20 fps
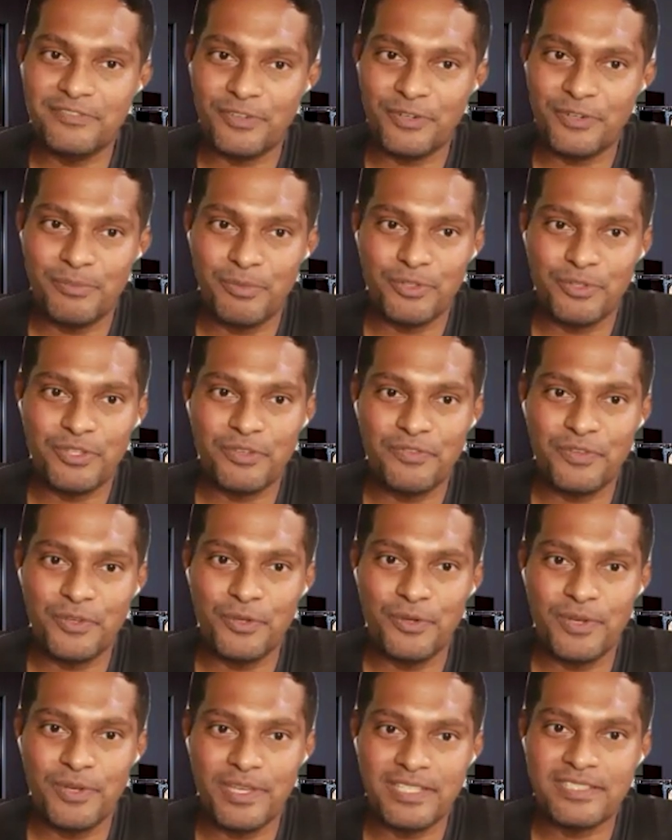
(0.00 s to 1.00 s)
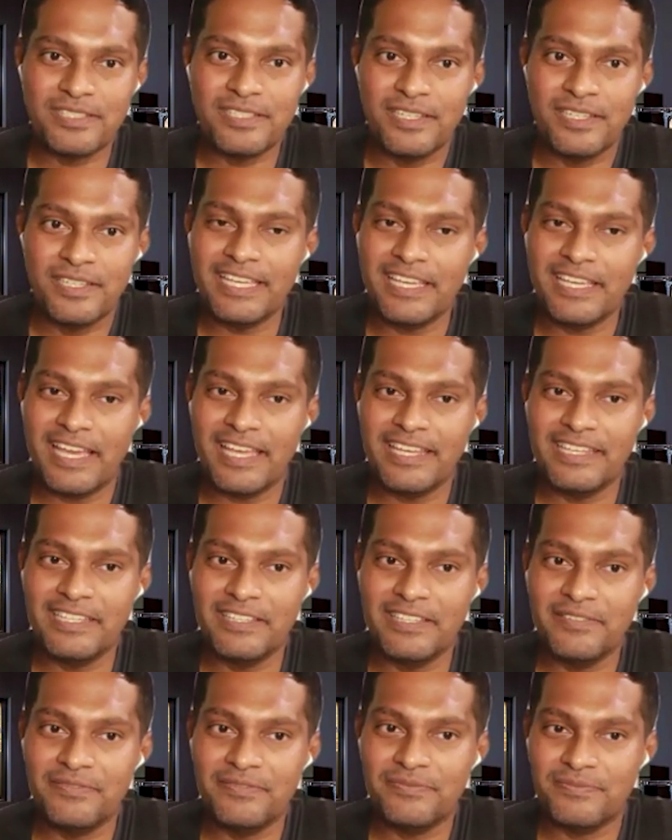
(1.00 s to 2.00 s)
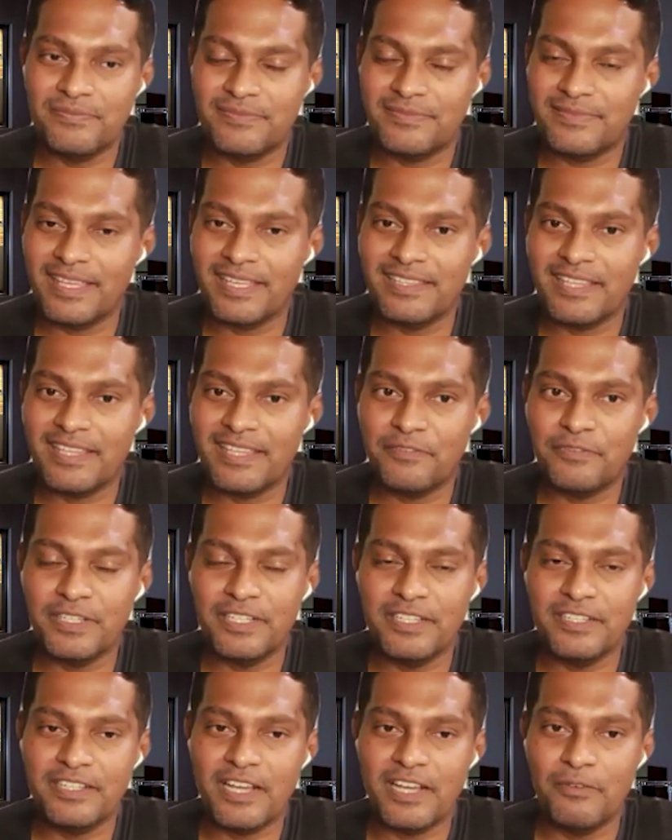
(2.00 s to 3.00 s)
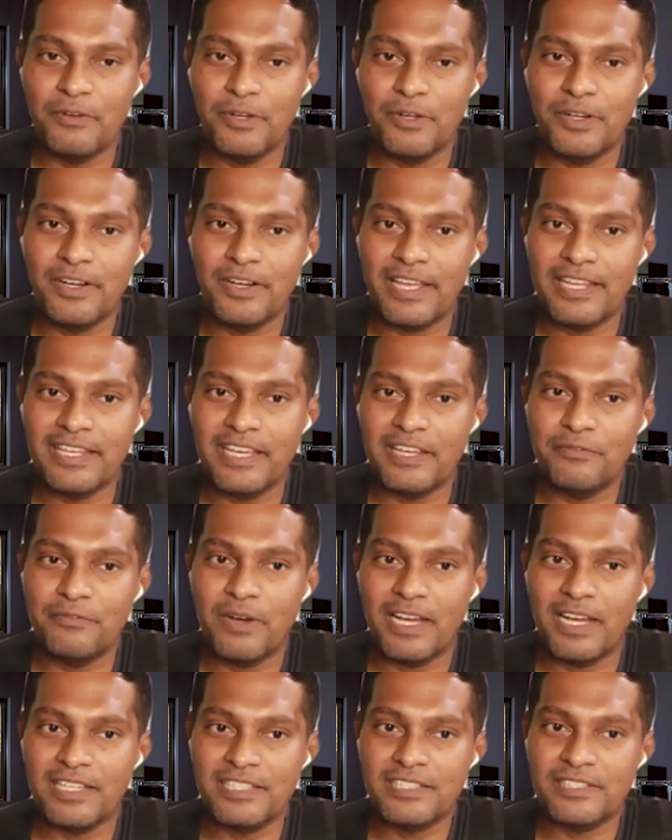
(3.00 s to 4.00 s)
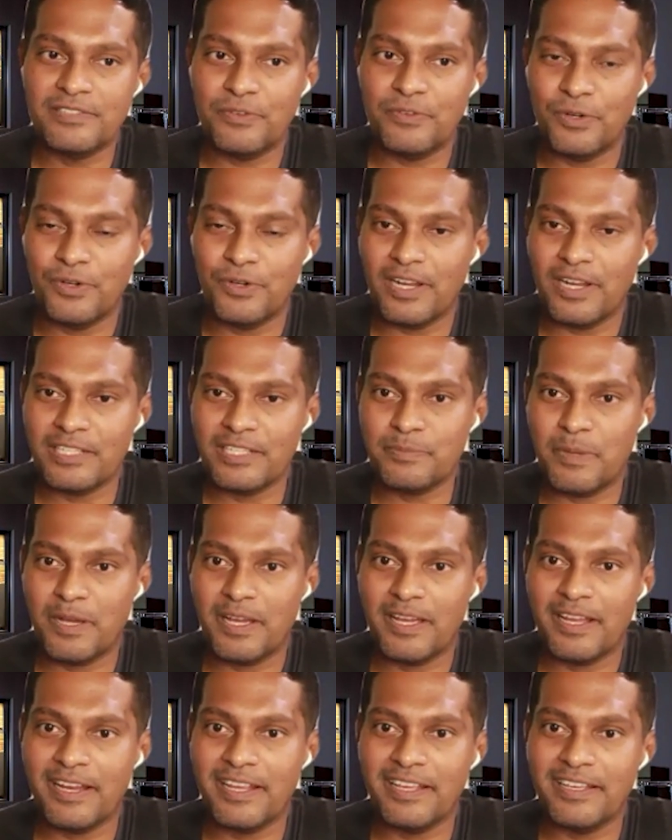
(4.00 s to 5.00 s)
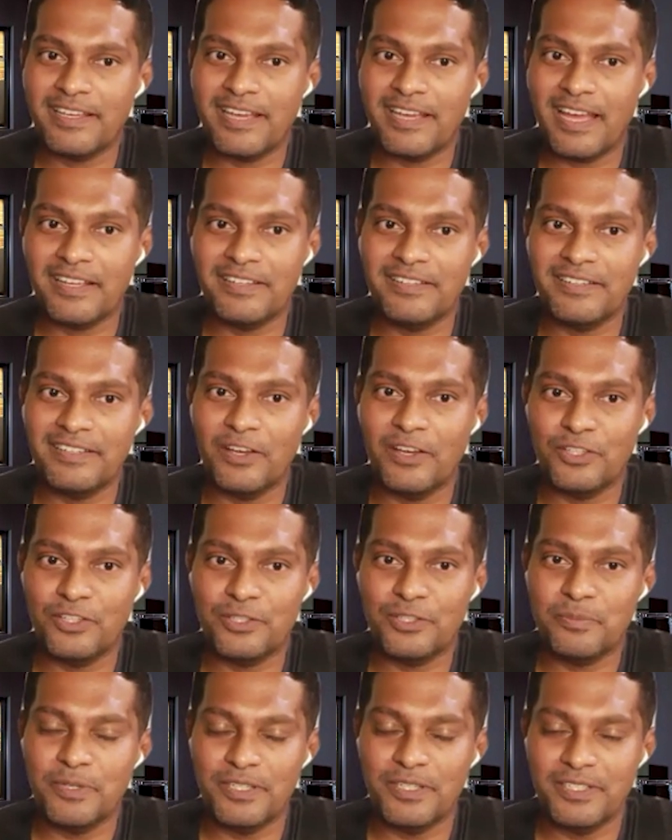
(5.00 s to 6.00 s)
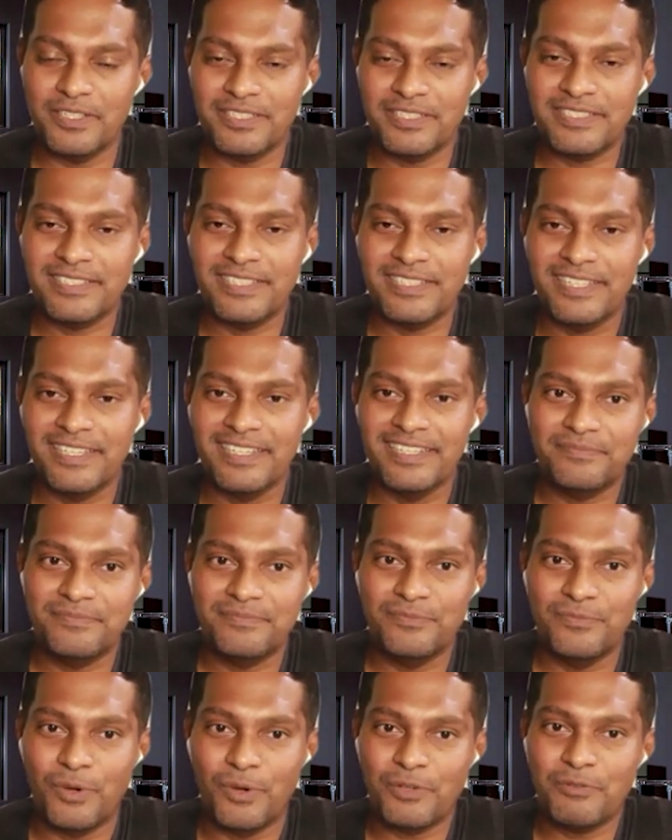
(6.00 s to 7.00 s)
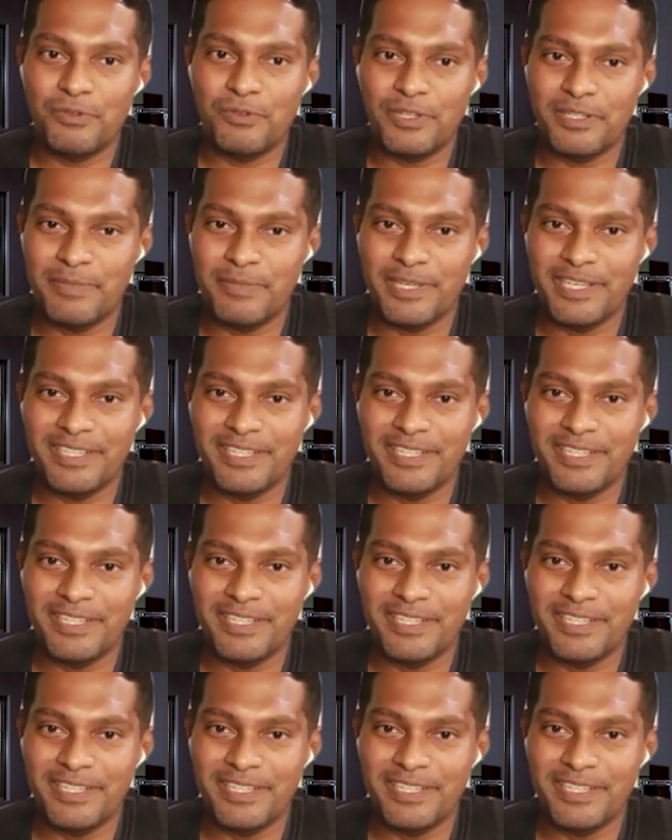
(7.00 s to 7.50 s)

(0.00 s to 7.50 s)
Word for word: both of you is, anything that we didn't cover, any advice for aspiring agri-entrepreneurs, what would it be?